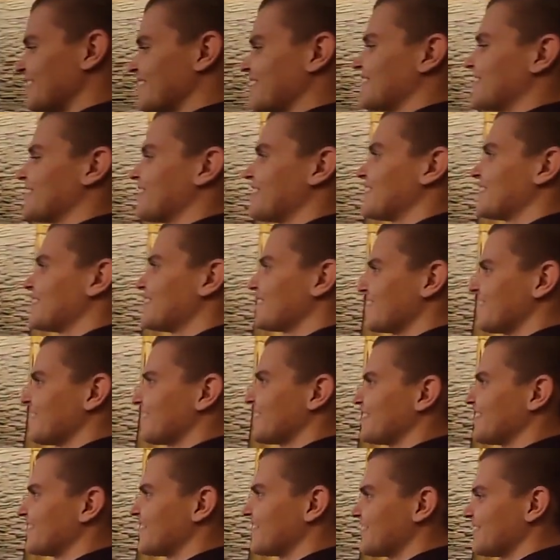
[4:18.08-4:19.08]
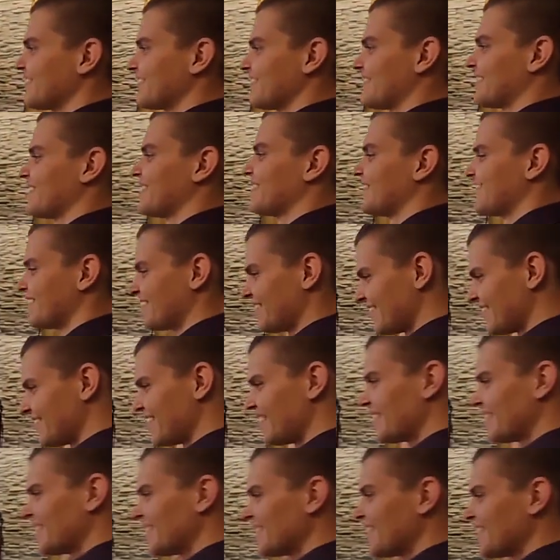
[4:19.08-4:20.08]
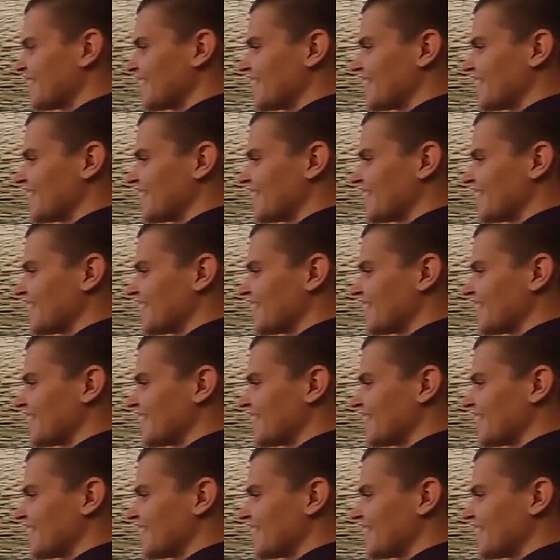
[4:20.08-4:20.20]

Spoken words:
a look at the whole thing with an internship?